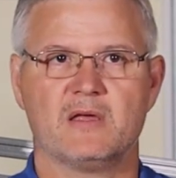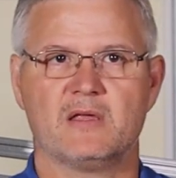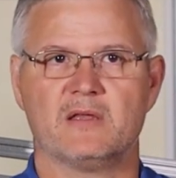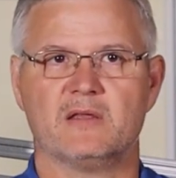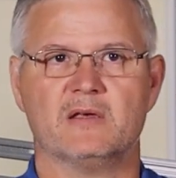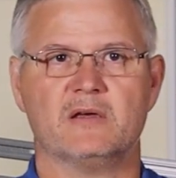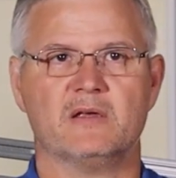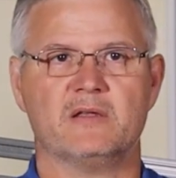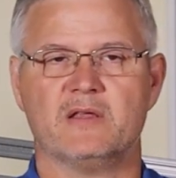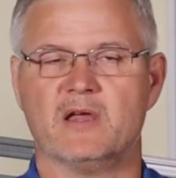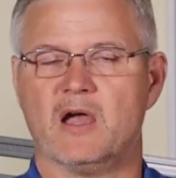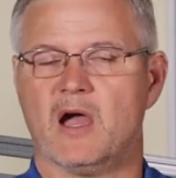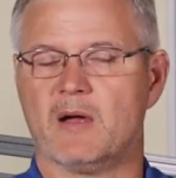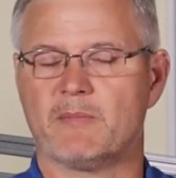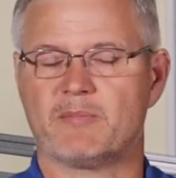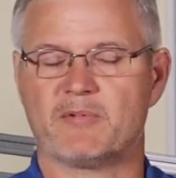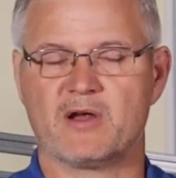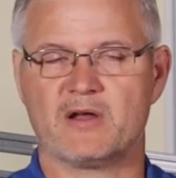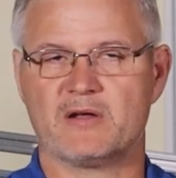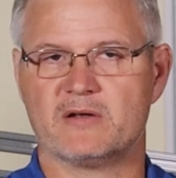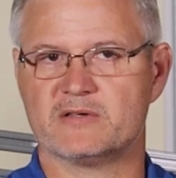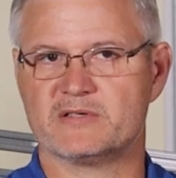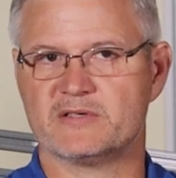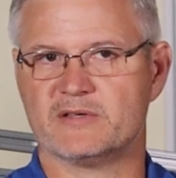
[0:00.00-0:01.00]
The
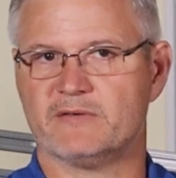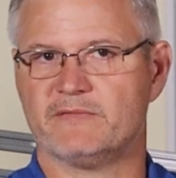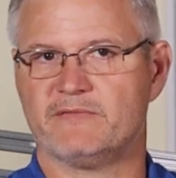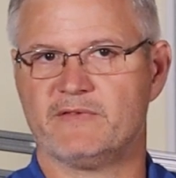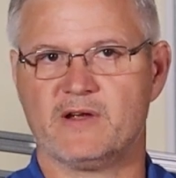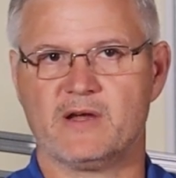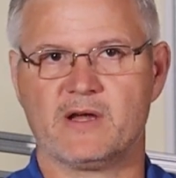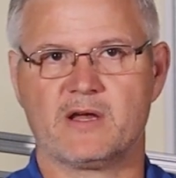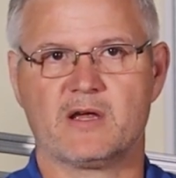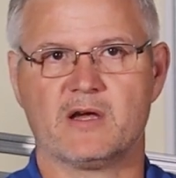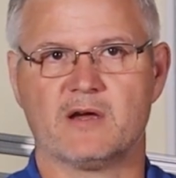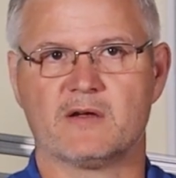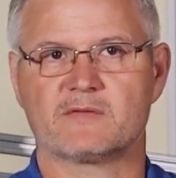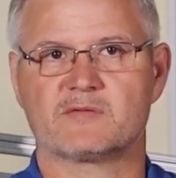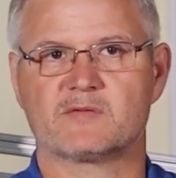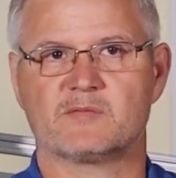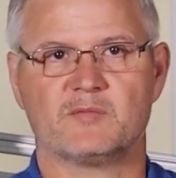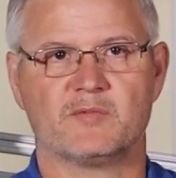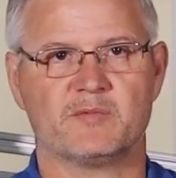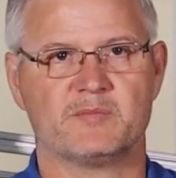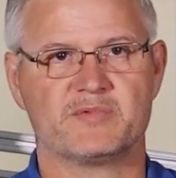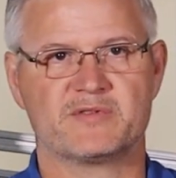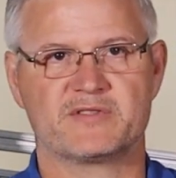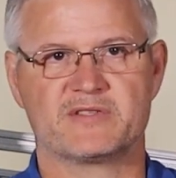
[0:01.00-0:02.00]
operator's in a very
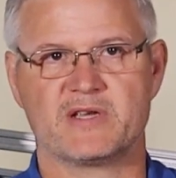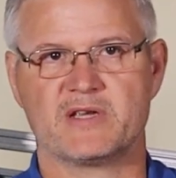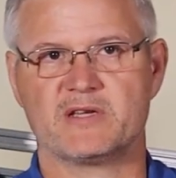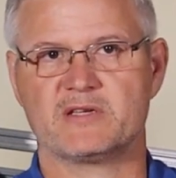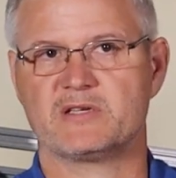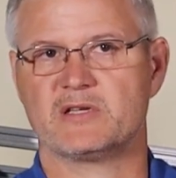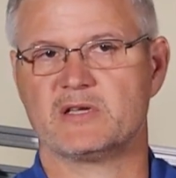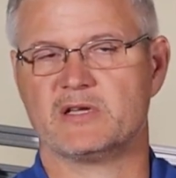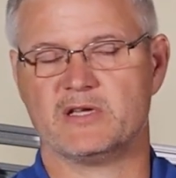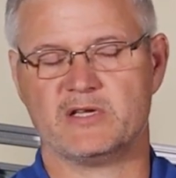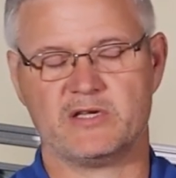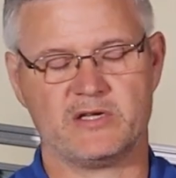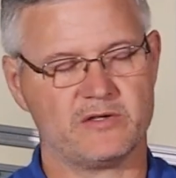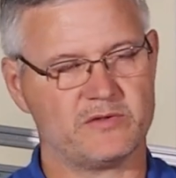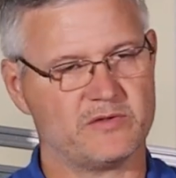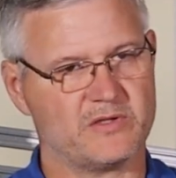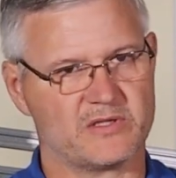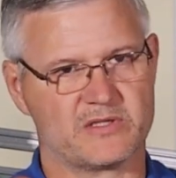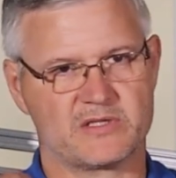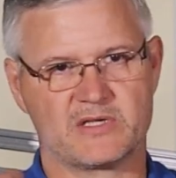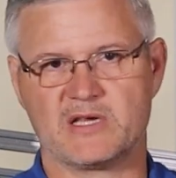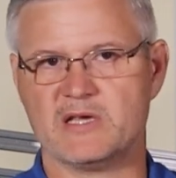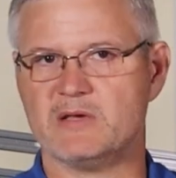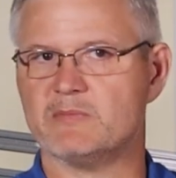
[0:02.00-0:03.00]
comfortable position and you
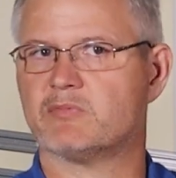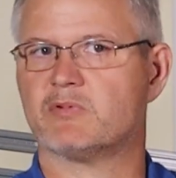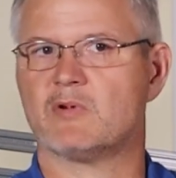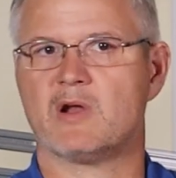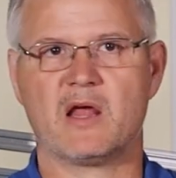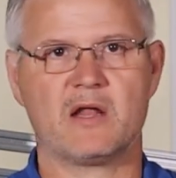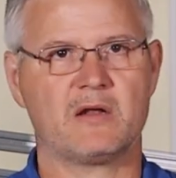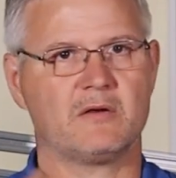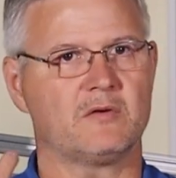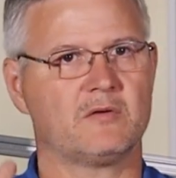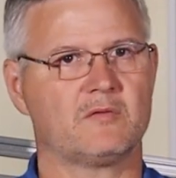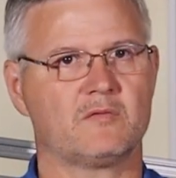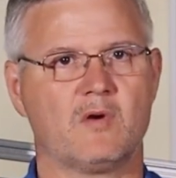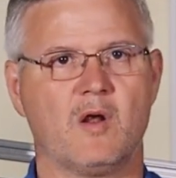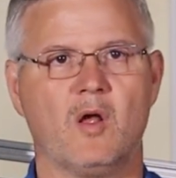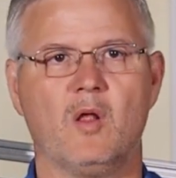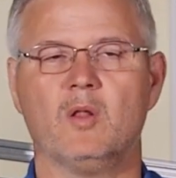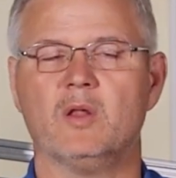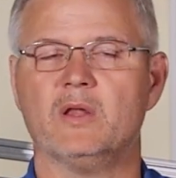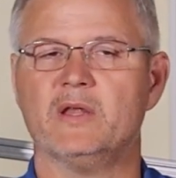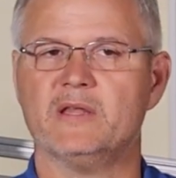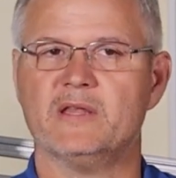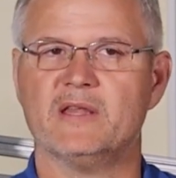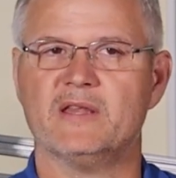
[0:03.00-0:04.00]
just keep right on
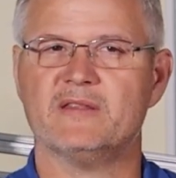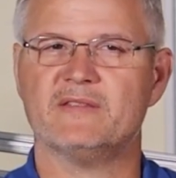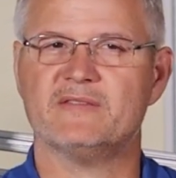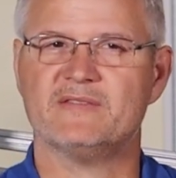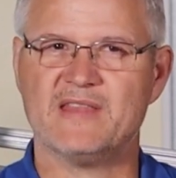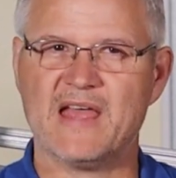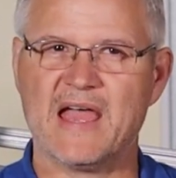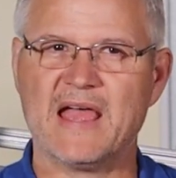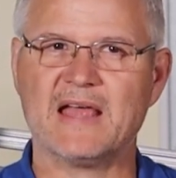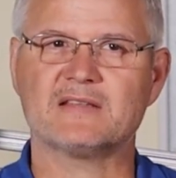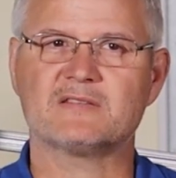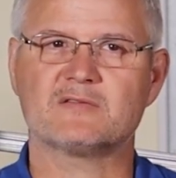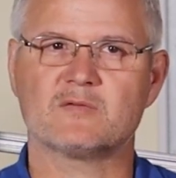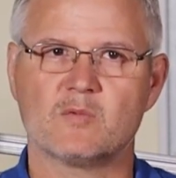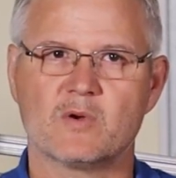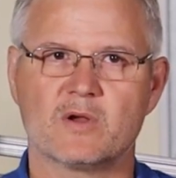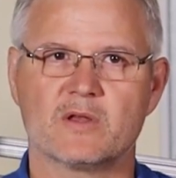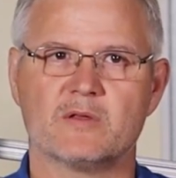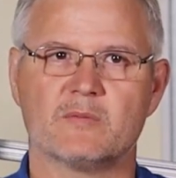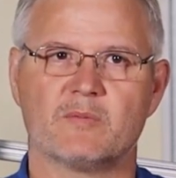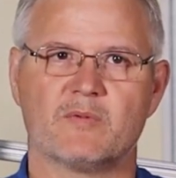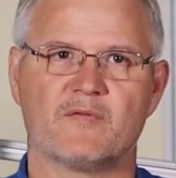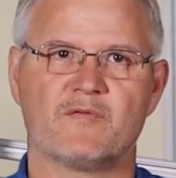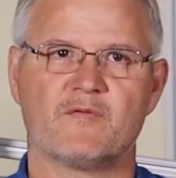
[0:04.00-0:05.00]
rolling. And that's where
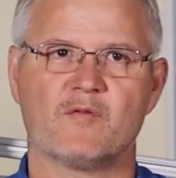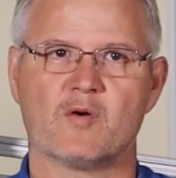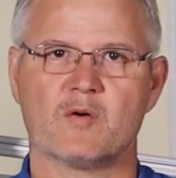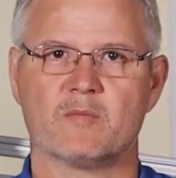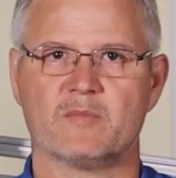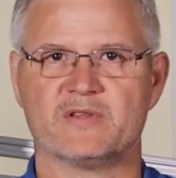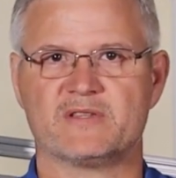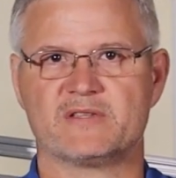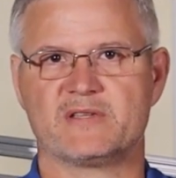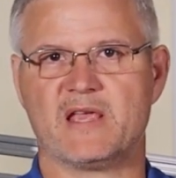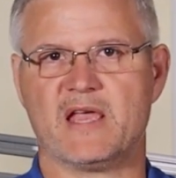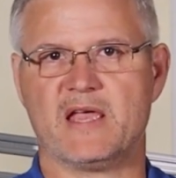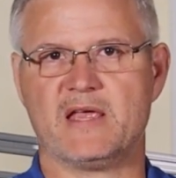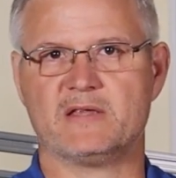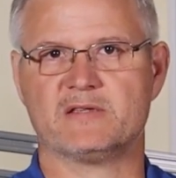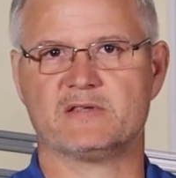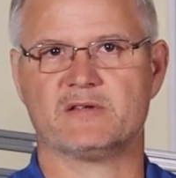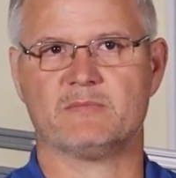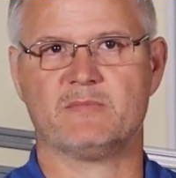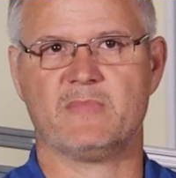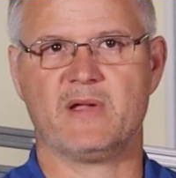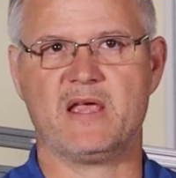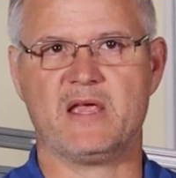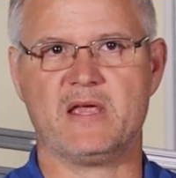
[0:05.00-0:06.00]
the performance gains
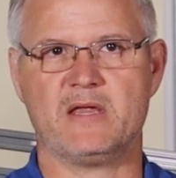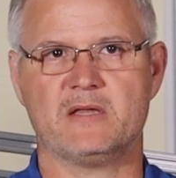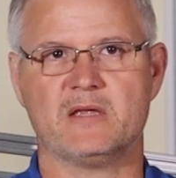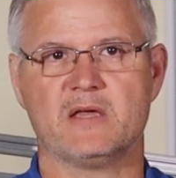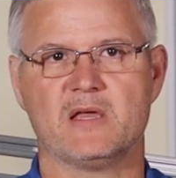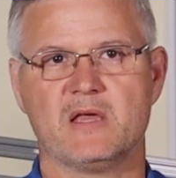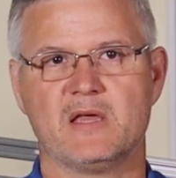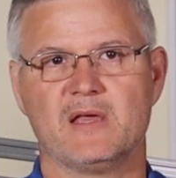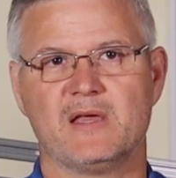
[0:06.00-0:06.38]
are made.